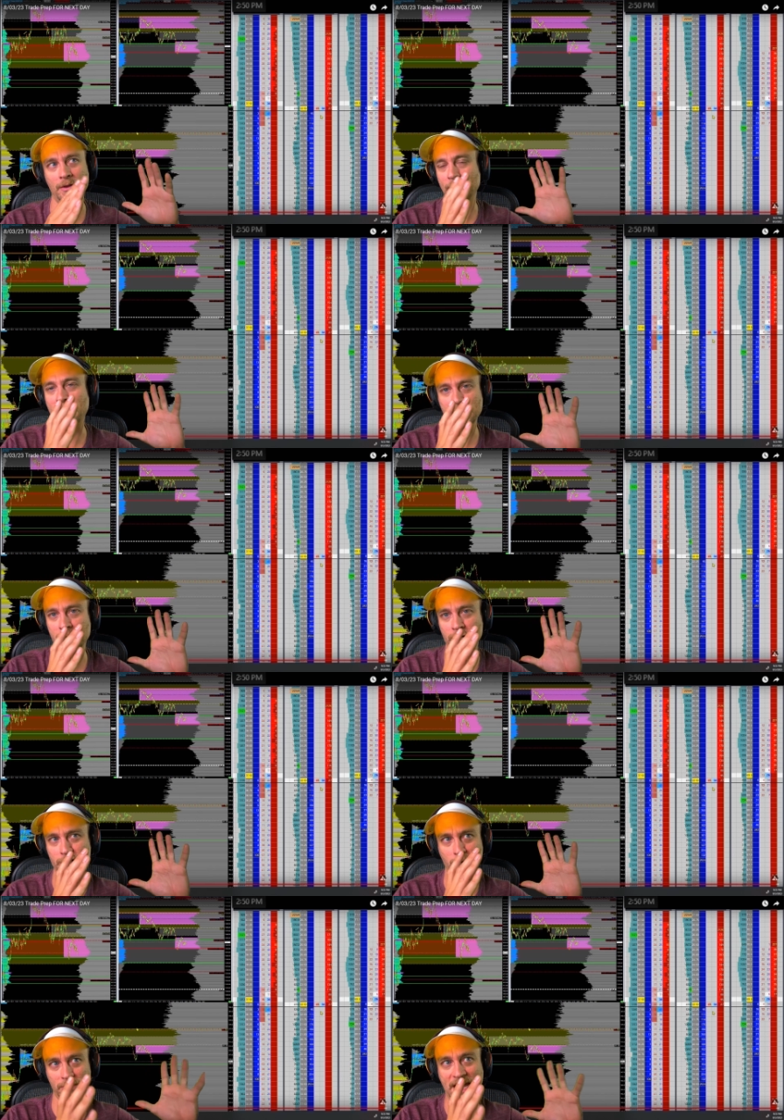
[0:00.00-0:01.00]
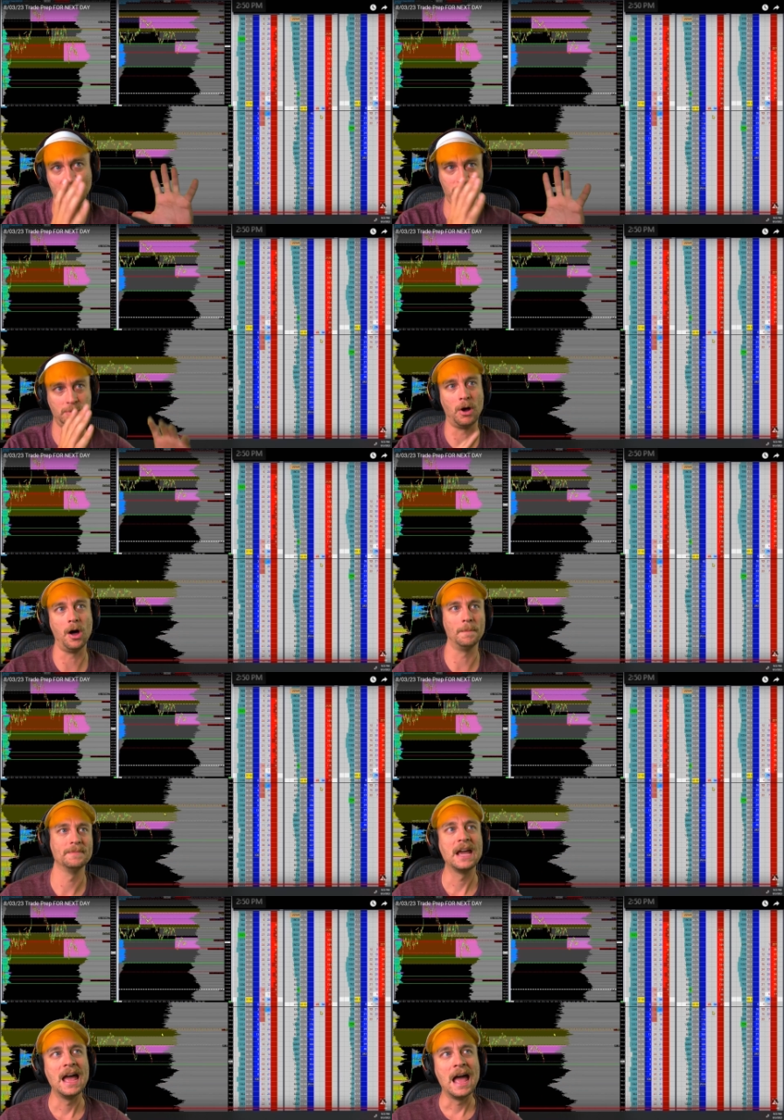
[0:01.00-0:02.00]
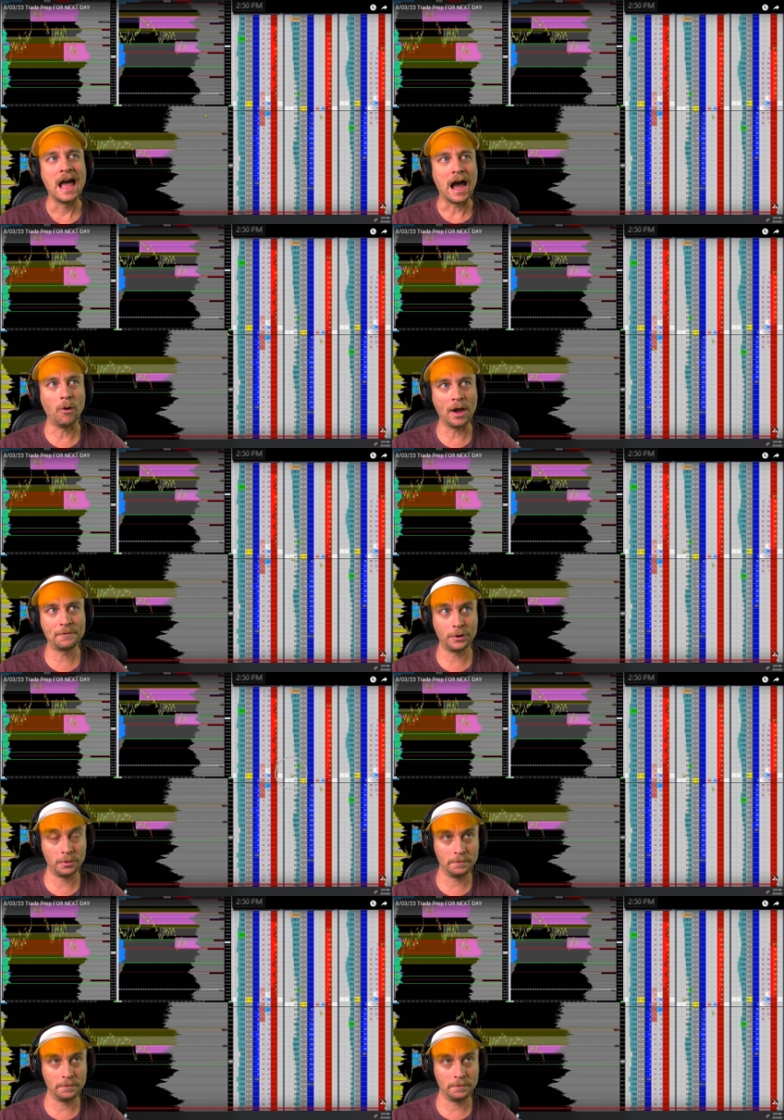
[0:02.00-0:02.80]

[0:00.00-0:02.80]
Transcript: The monitors aren't that small. However,